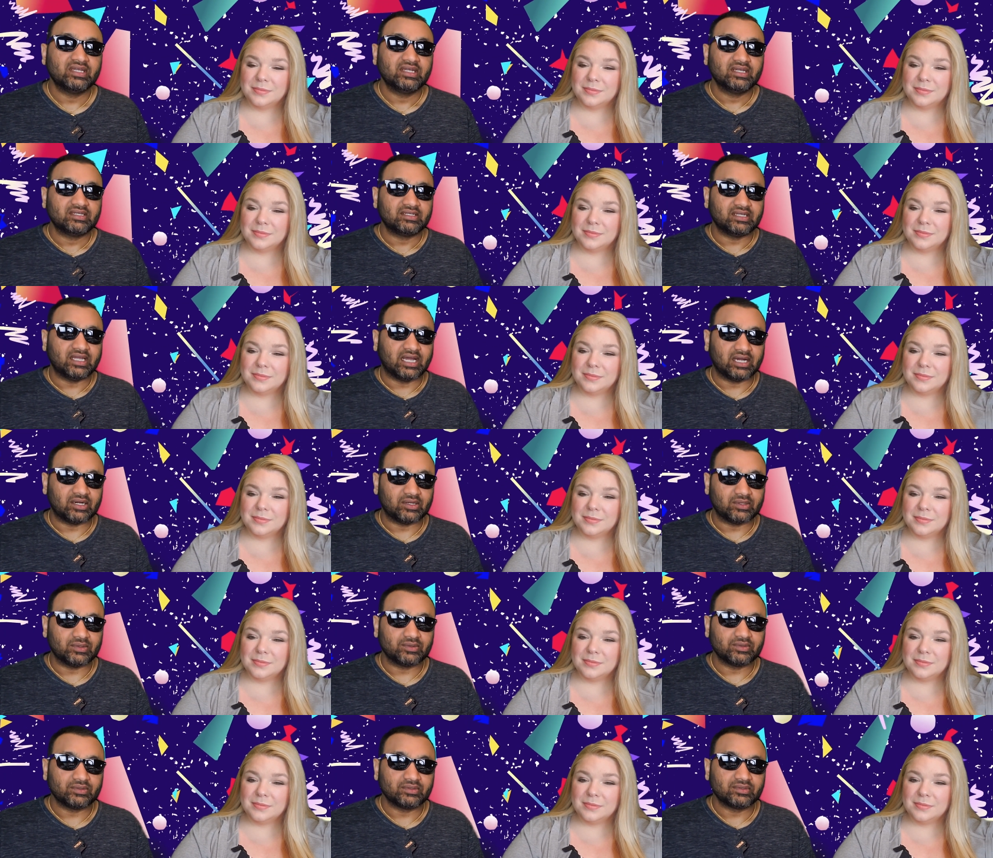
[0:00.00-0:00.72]
Speaker 1: Now,
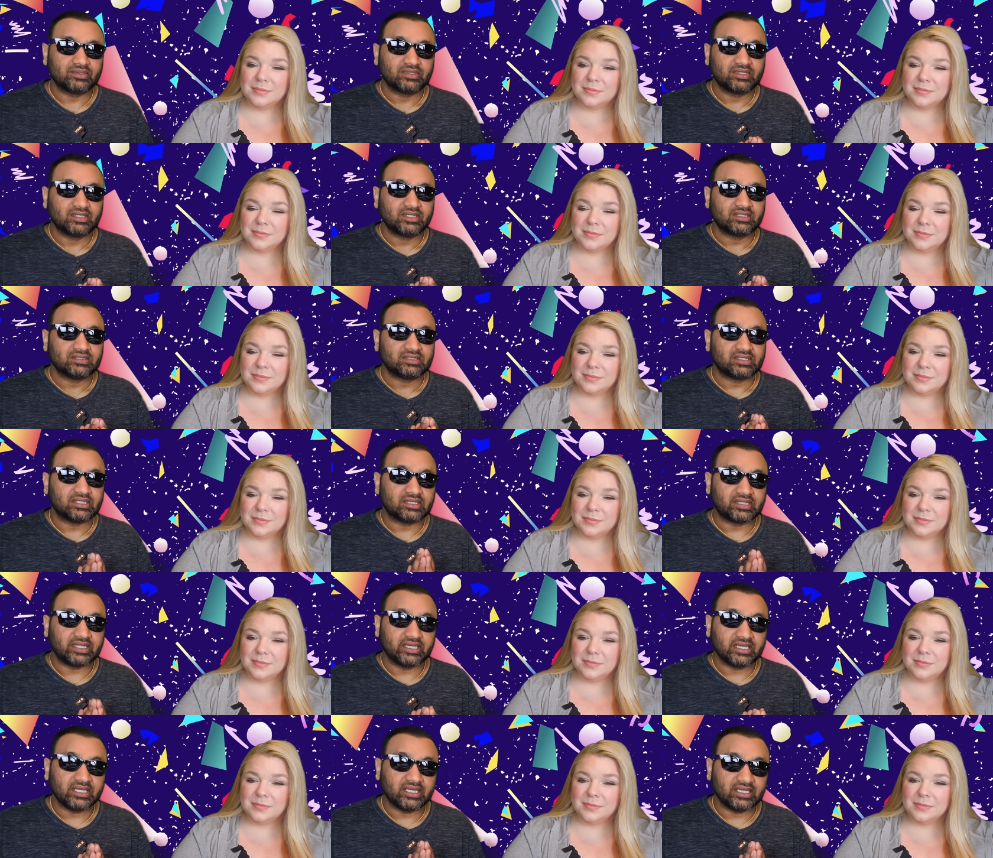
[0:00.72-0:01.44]
the
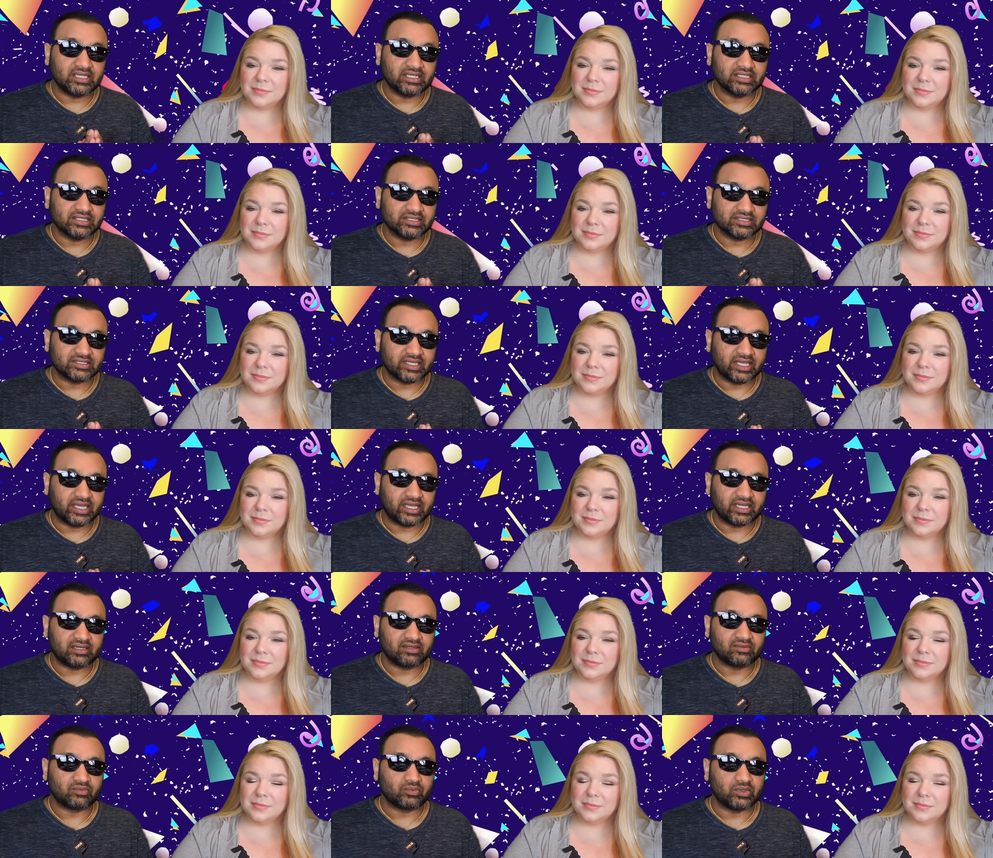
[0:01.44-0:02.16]
thing is
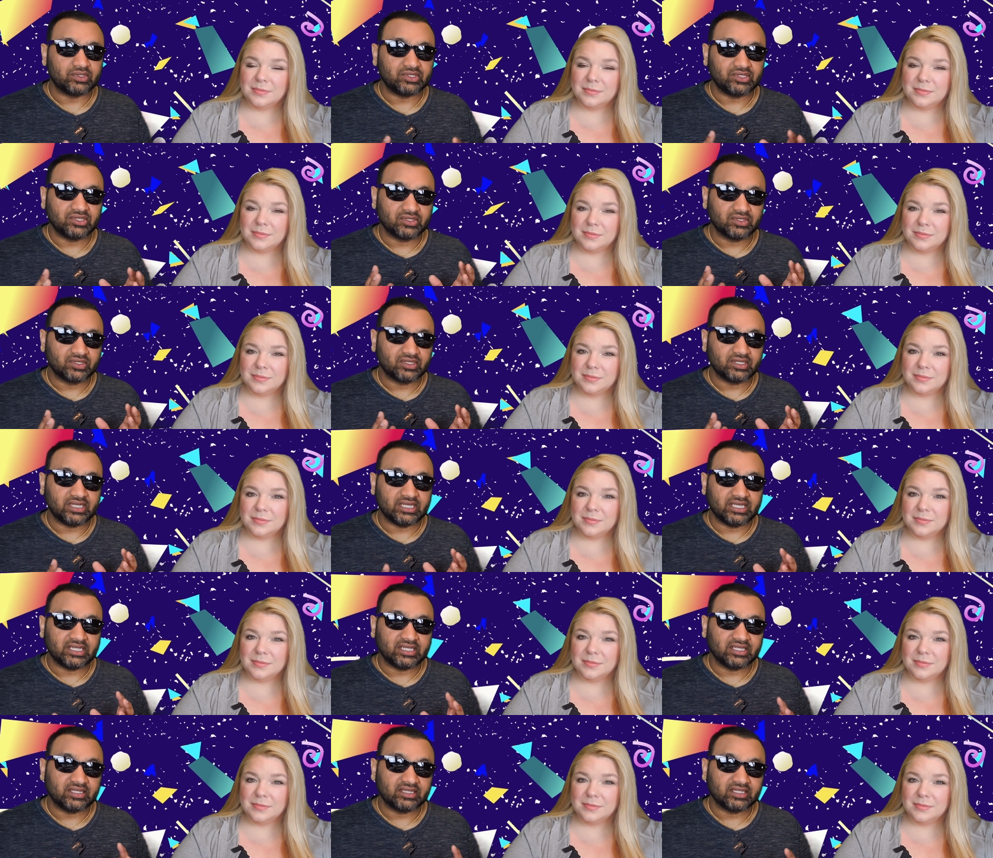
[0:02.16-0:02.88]
that when you're
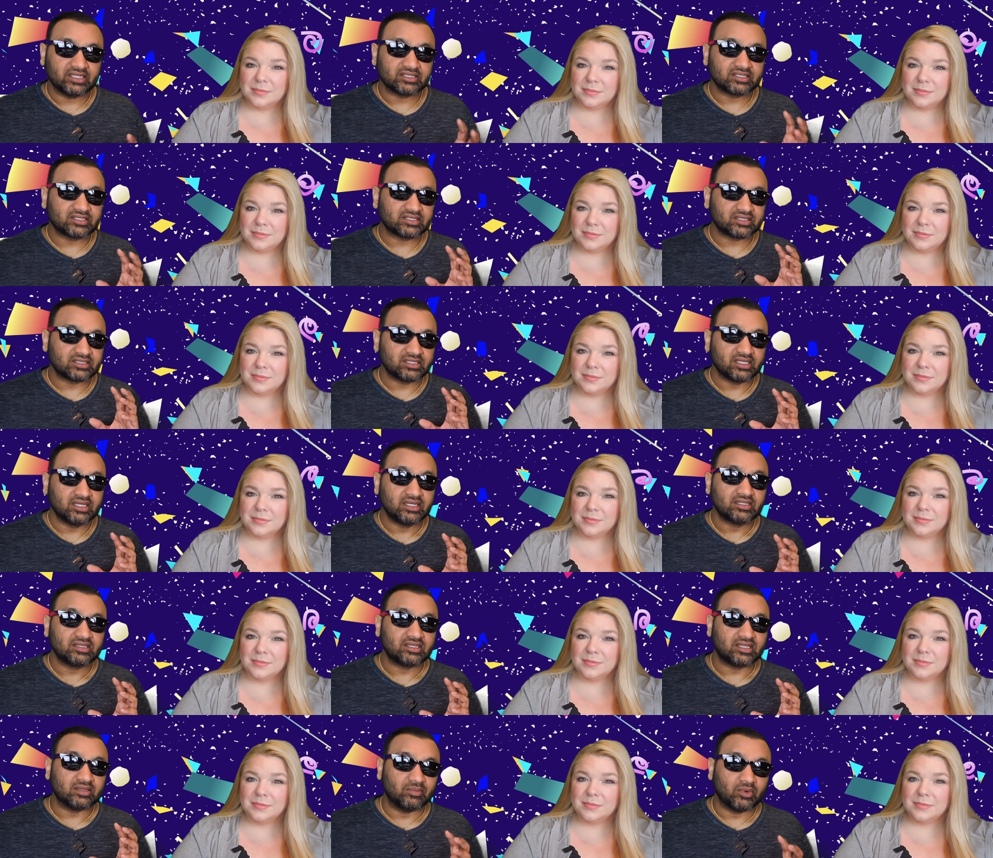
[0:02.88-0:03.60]
eating this,
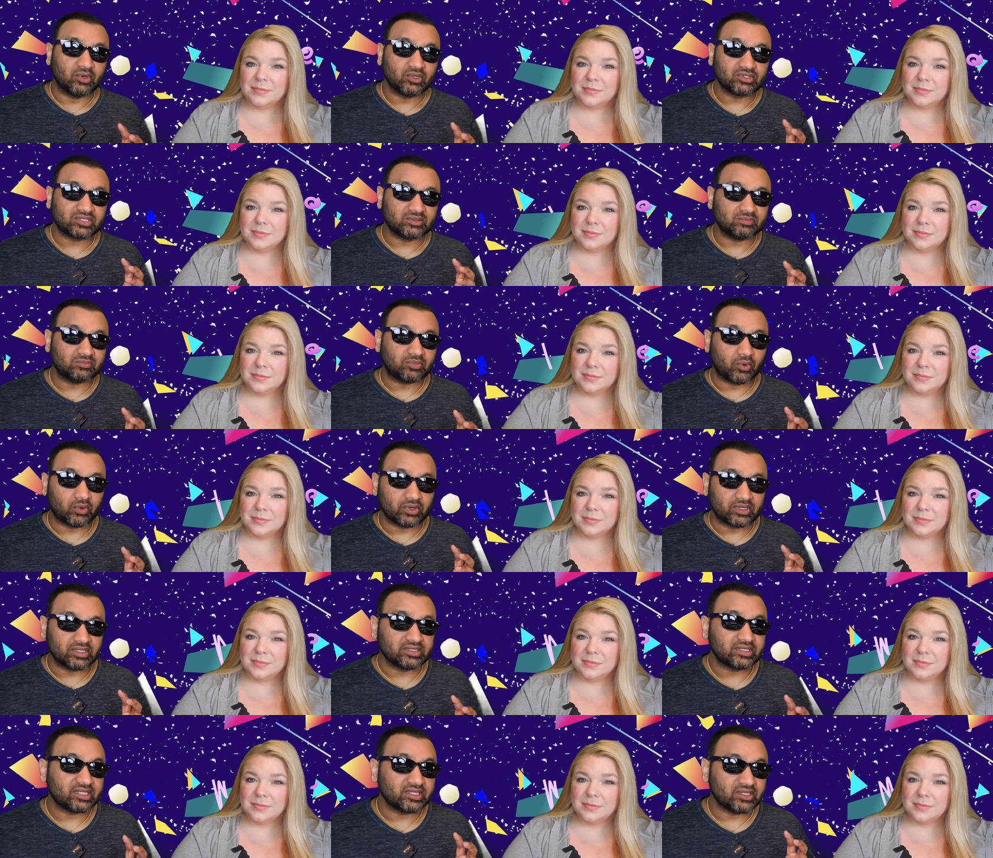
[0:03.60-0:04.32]
the most important
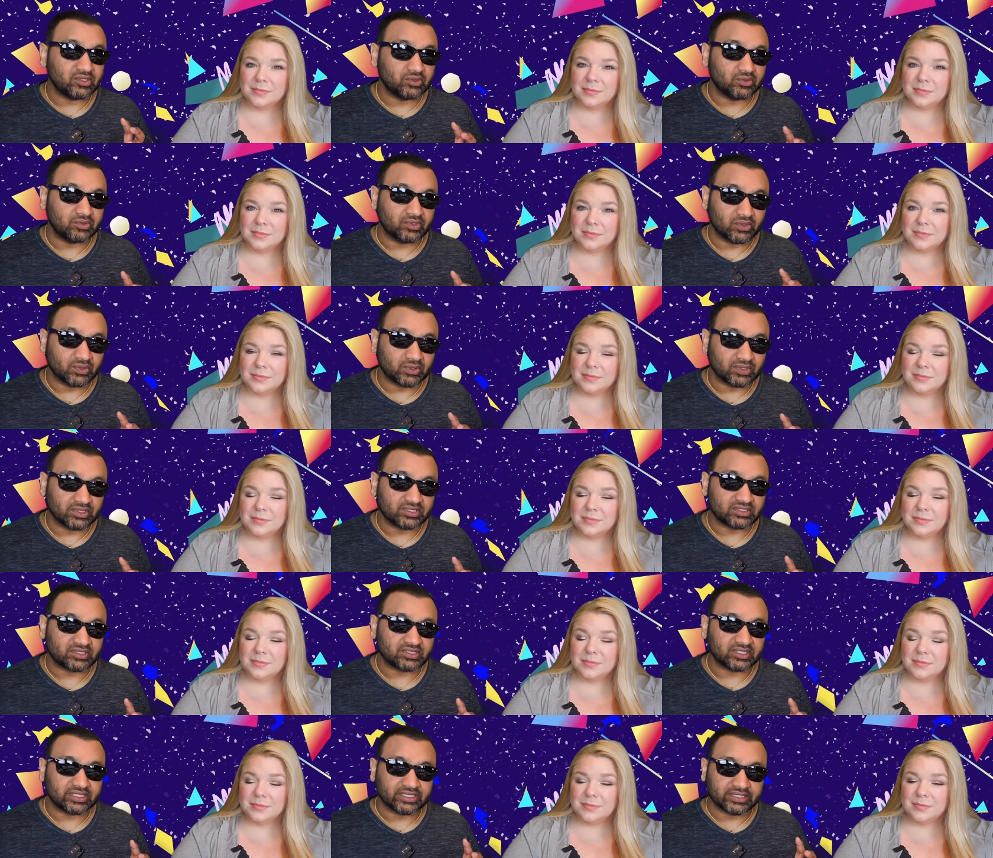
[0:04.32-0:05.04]
thing you notice
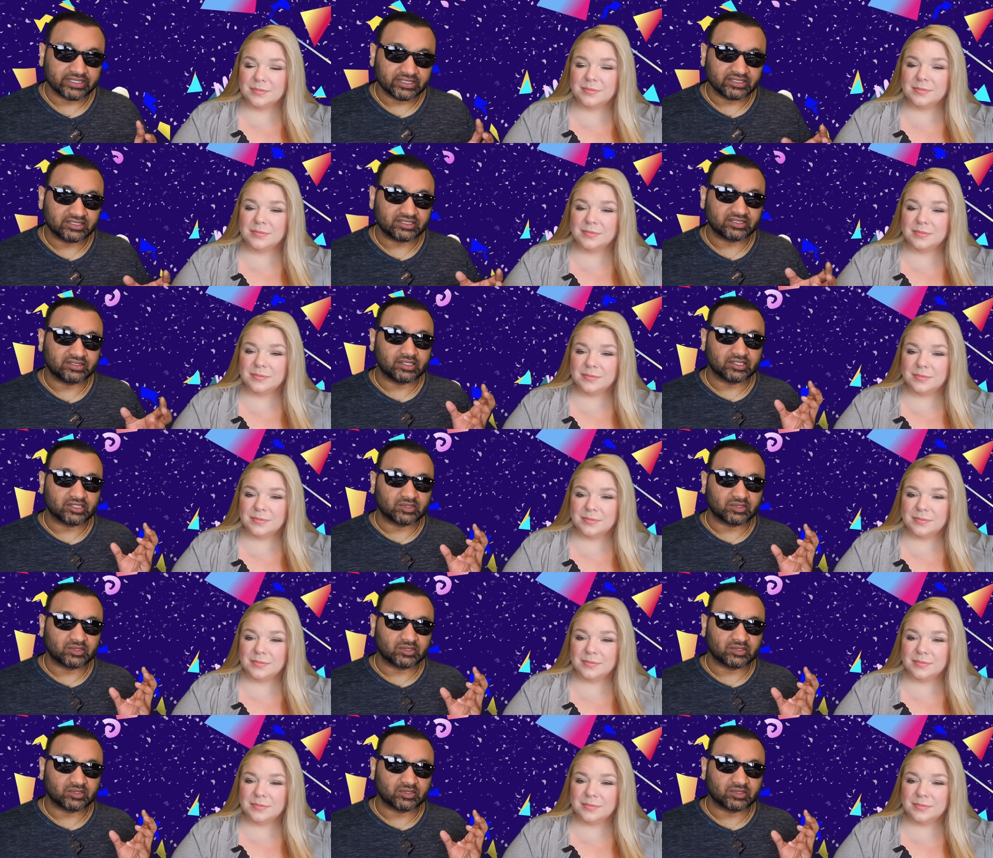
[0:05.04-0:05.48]
is the